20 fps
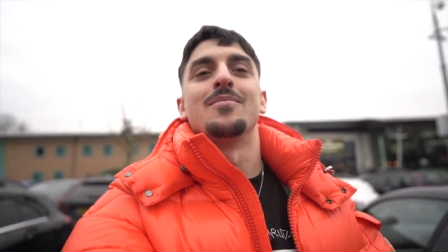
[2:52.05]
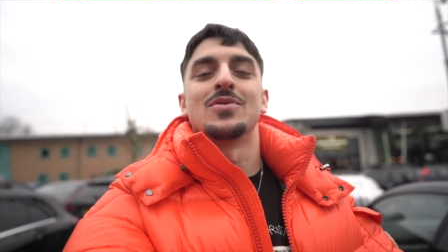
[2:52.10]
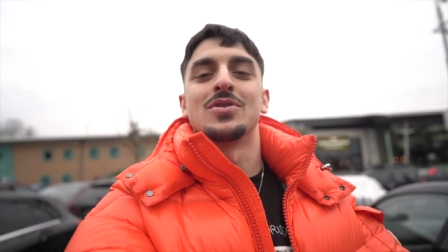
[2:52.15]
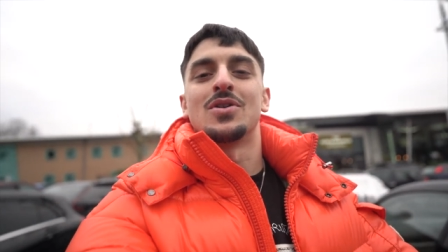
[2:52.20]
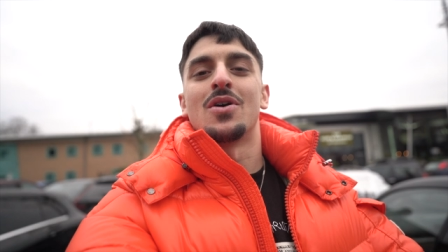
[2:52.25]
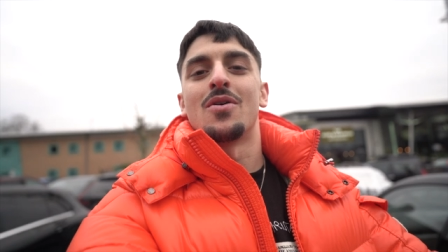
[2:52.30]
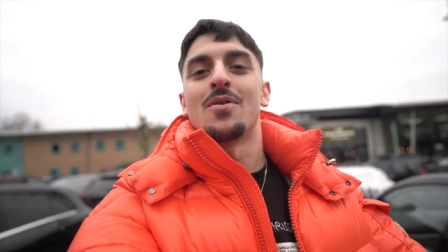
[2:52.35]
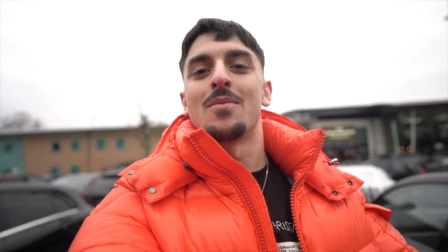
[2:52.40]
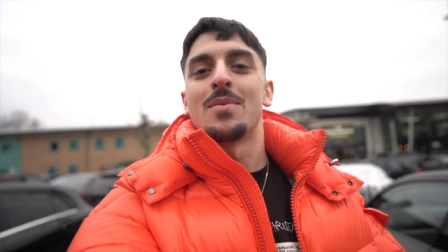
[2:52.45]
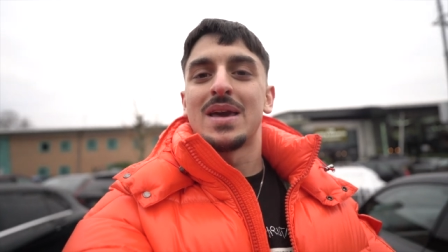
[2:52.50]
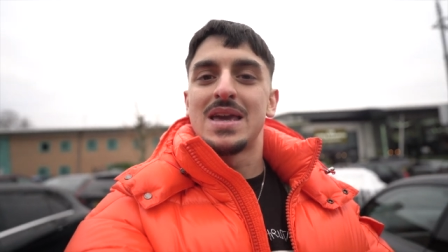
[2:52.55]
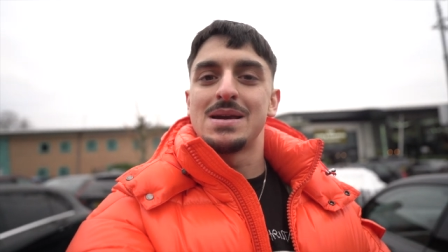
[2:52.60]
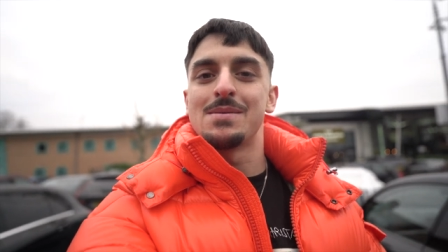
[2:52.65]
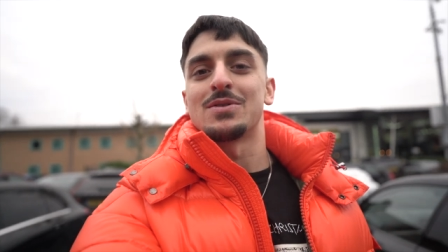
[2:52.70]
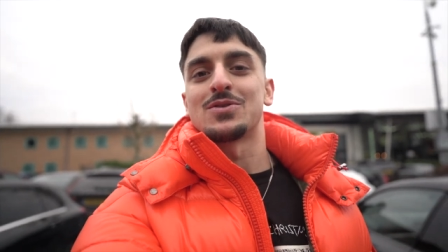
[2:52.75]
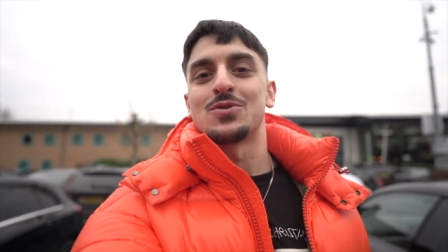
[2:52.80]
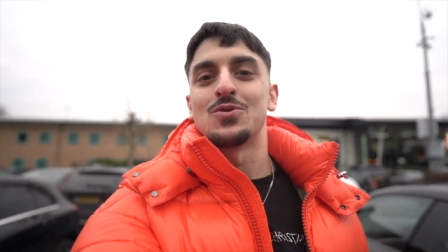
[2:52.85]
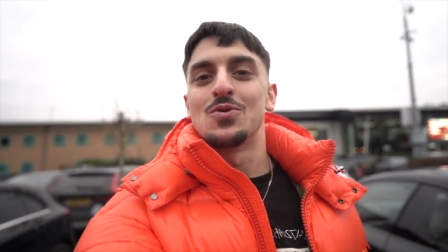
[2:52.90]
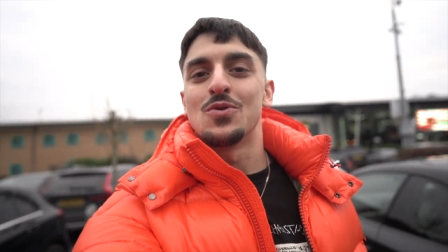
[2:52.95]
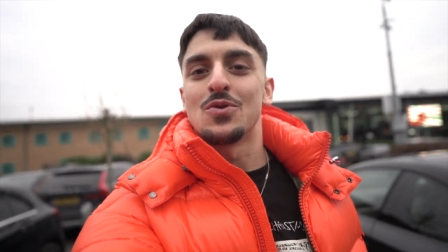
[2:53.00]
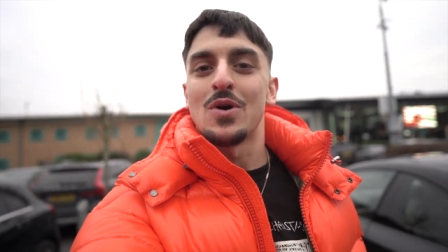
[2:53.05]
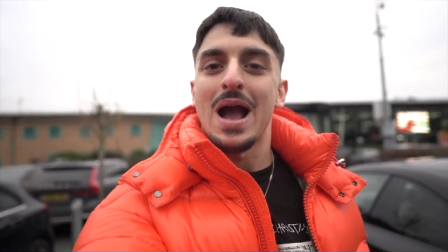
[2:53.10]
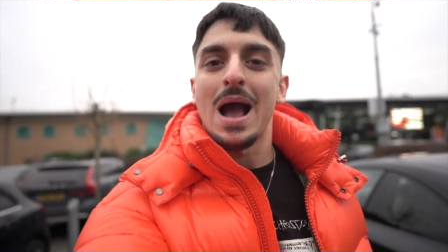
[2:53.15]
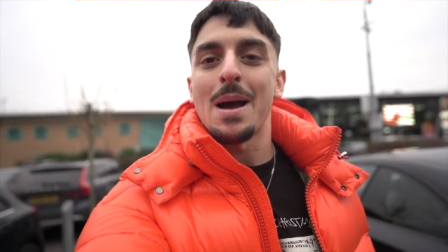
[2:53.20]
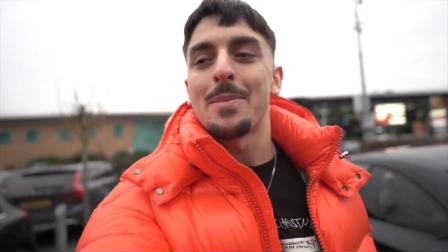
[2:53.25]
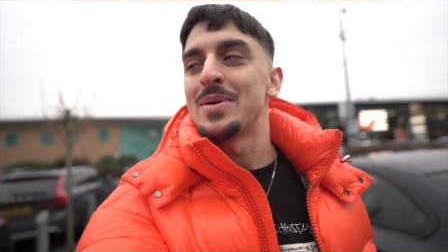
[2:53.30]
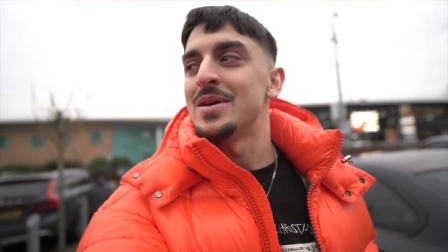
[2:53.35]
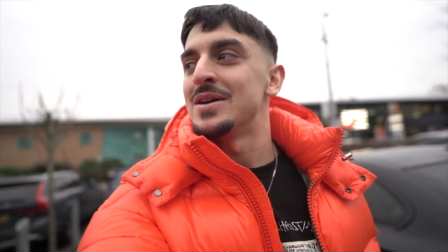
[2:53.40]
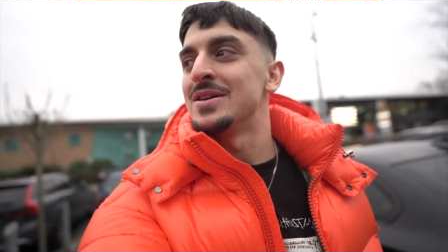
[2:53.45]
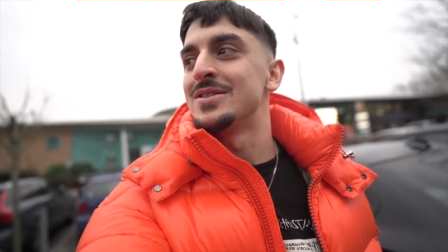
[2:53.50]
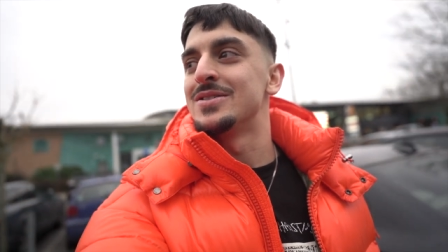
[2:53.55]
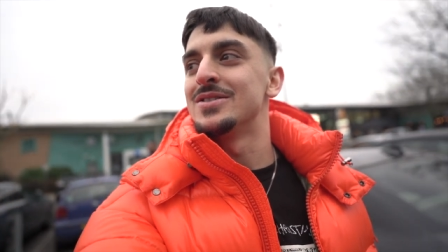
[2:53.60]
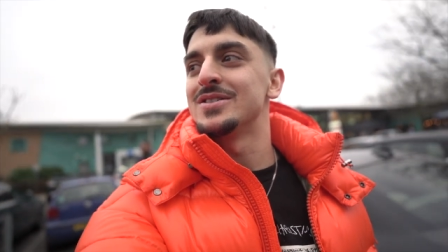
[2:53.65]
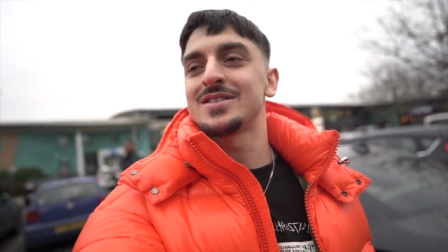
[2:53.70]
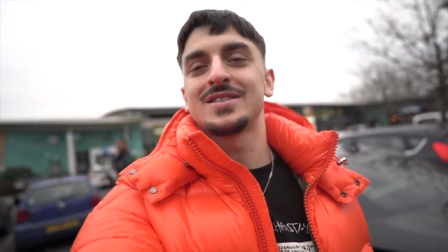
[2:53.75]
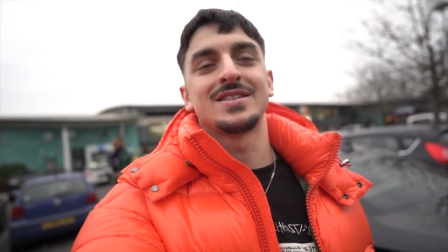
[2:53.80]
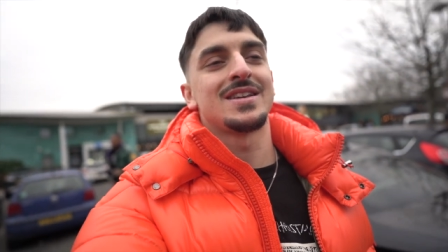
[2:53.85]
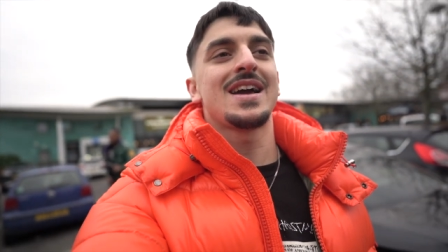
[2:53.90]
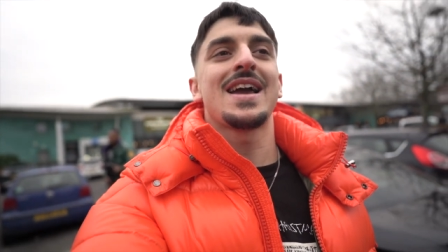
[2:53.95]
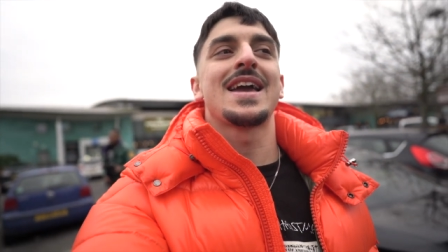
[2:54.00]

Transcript: you know, keep us all happy and cushy.